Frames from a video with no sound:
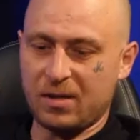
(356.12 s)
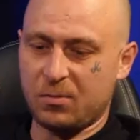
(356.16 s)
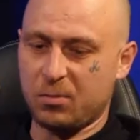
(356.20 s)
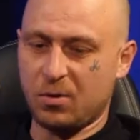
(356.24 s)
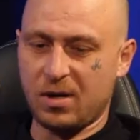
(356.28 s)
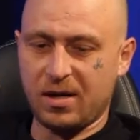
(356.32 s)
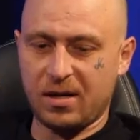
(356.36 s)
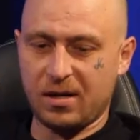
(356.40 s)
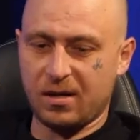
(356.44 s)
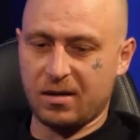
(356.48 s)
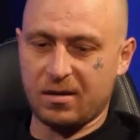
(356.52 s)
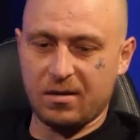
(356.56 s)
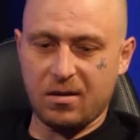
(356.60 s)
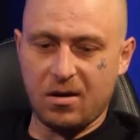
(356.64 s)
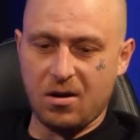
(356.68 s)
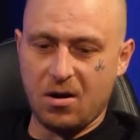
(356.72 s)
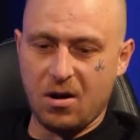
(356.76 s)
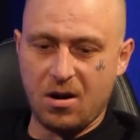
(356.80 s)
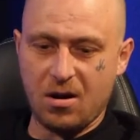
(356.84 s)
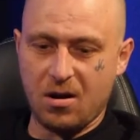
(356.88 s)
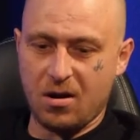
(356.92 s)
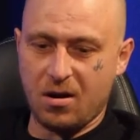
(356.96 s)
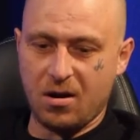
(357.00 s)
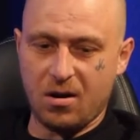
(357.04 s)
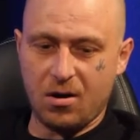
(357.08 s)
Facebook. And
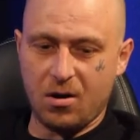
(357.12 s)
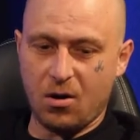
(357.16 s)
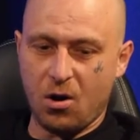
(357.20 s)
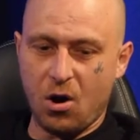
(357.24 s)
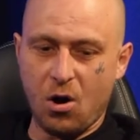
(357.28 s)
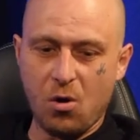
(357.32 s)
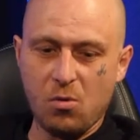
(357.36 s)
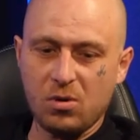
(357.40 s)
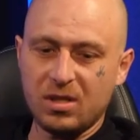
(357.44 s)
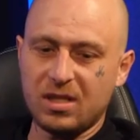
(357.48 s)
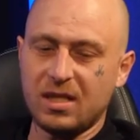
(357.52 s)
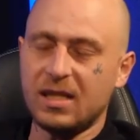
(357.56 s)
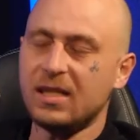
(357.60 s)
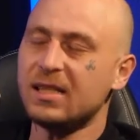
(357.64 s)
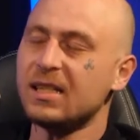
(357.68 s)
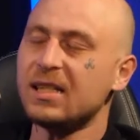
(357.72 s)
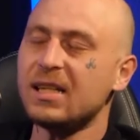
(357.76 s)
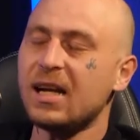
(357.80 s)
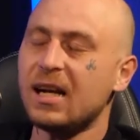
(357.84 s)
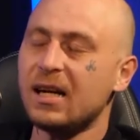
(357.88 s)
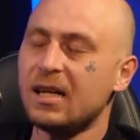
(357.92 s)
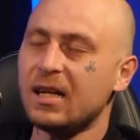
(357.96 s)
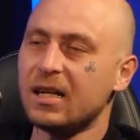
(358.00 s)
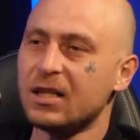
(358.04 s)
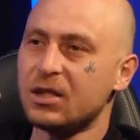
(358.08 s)
I wasn't into
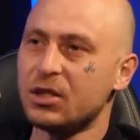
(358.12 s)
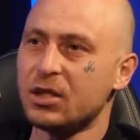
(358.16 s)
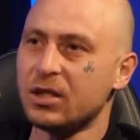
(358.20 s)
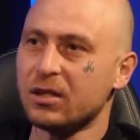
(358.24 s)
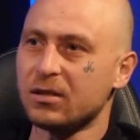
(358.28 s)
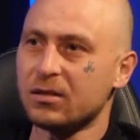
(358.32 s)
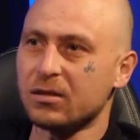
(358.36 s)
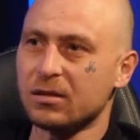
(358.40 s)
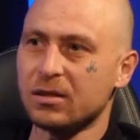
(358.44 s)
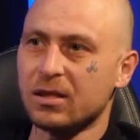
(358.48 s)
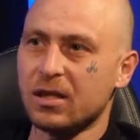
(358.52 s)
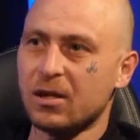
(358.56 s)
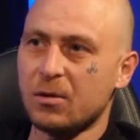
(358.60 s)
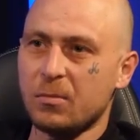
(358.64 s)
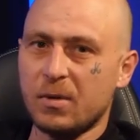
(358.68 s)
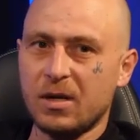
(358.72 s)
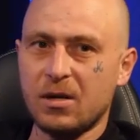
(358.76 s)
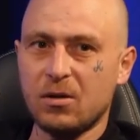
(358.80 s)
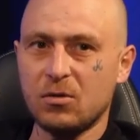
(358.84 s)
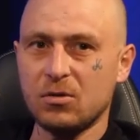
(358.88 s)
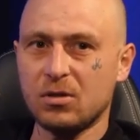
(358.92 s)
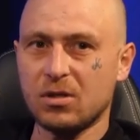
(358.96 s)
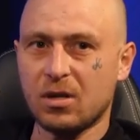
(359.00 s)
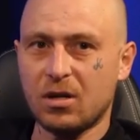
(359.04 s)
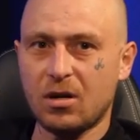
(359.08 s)
none of that shit. You know
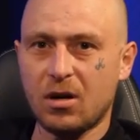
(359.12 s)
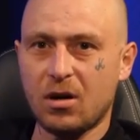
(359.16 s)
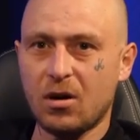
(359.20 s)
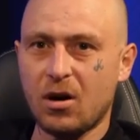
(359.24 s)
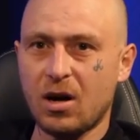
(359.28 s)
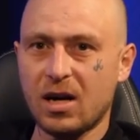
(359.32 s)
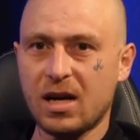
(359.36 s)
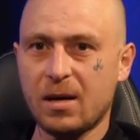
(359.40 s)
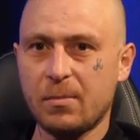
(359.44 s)
what I mean?